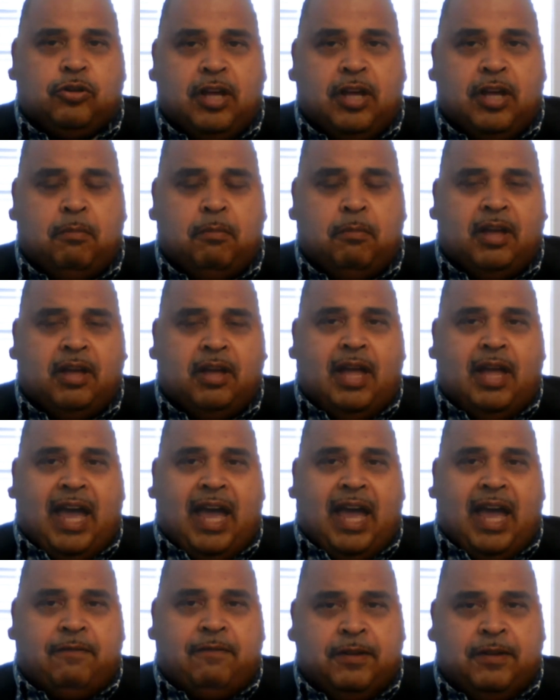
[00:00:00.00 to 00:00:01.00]
them
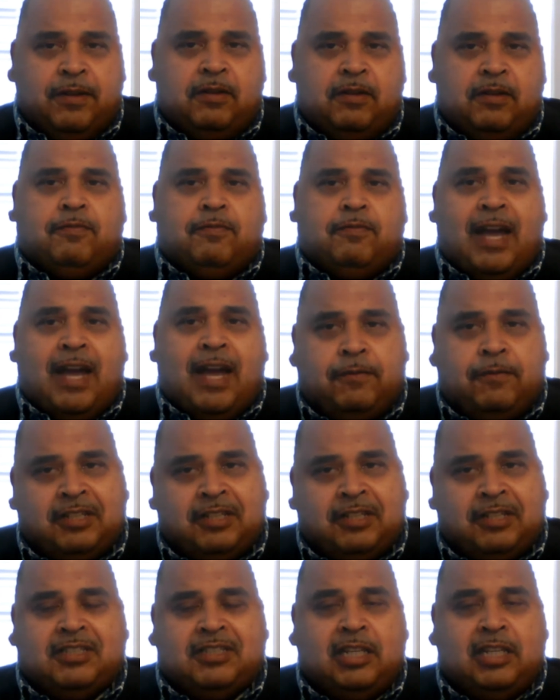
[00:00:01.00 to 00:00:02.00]
at 55,
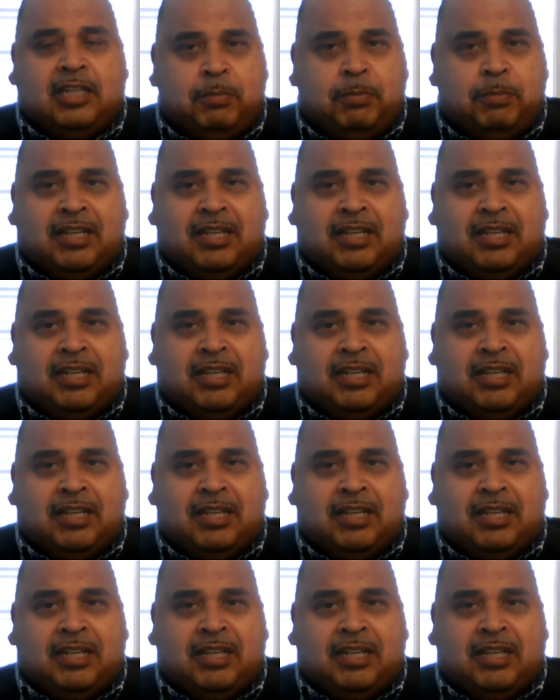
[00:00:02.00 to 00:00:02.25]
56,